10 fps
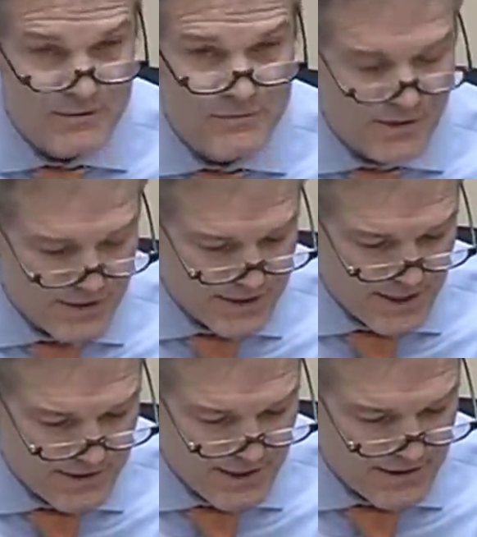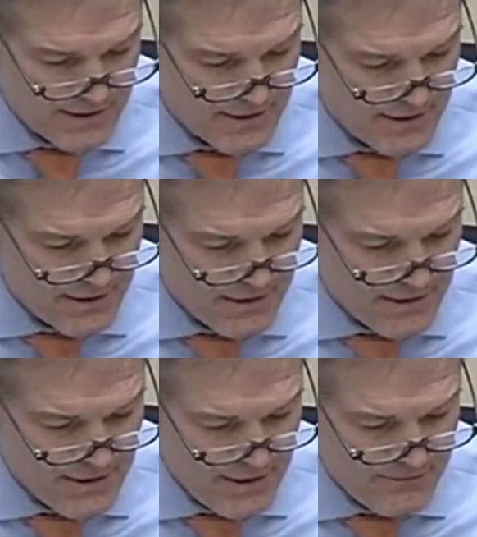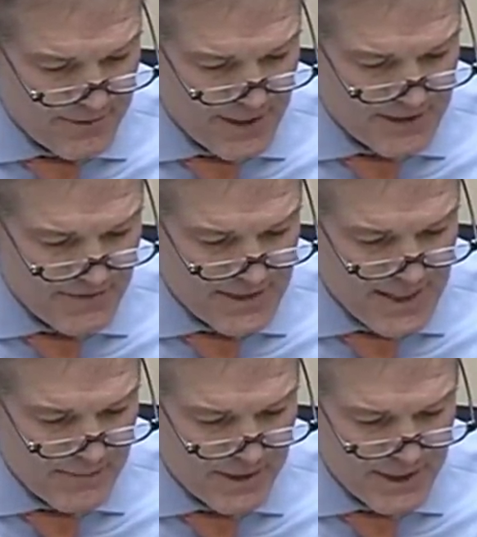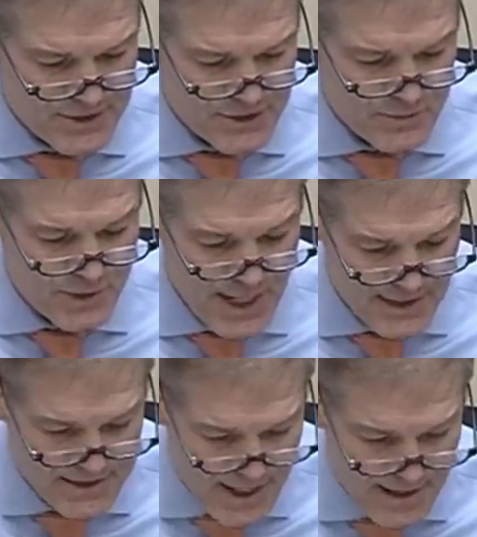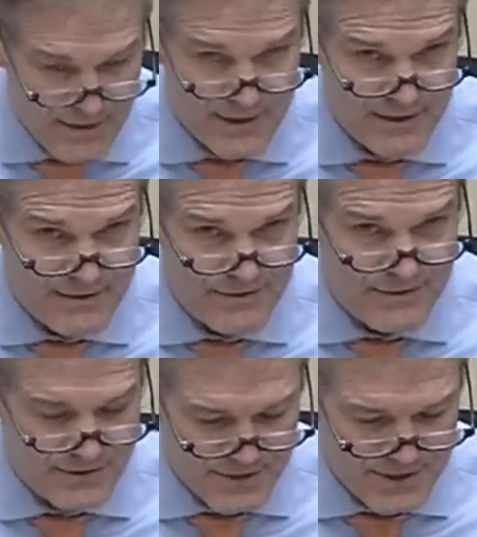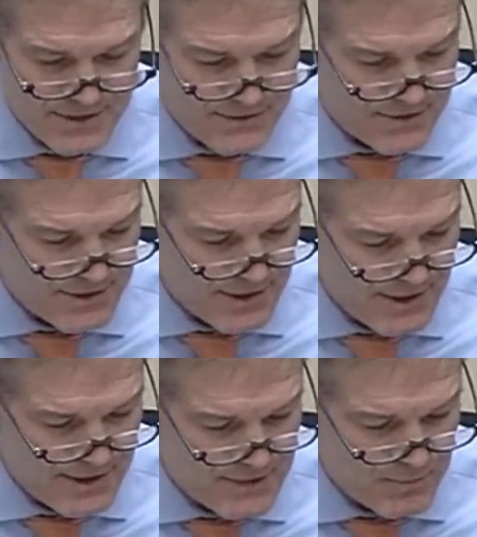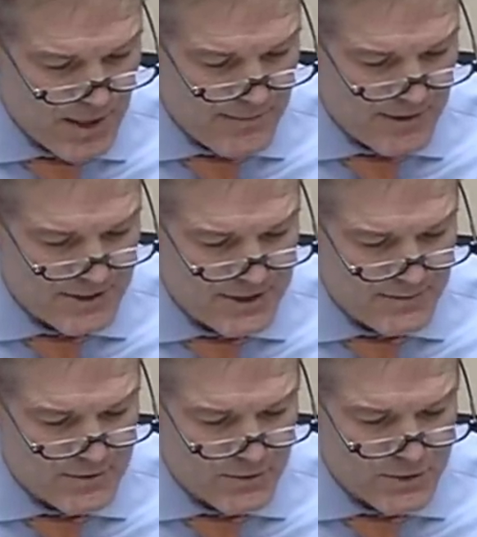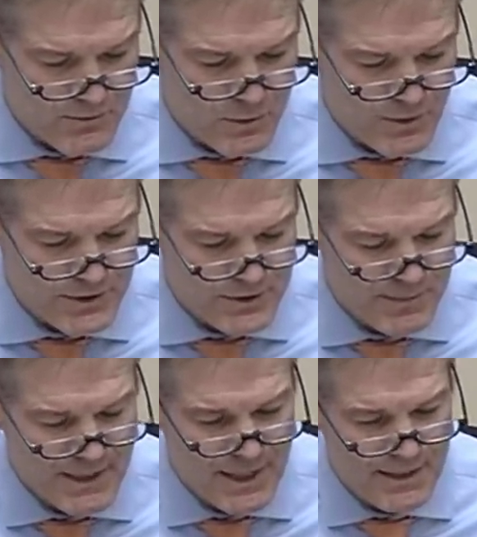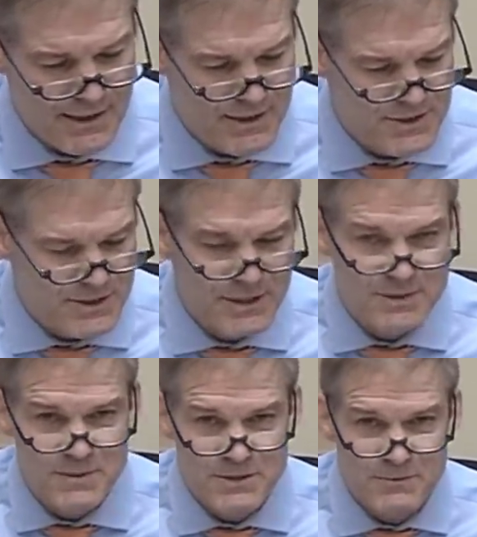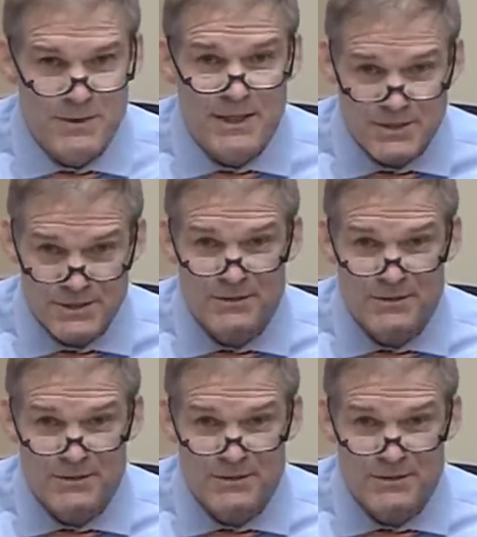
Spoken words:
in front of the Senate that FBI's FISA applications relied entirely on Steele's and his primary subsource reporting to make allegations against Mr. Page.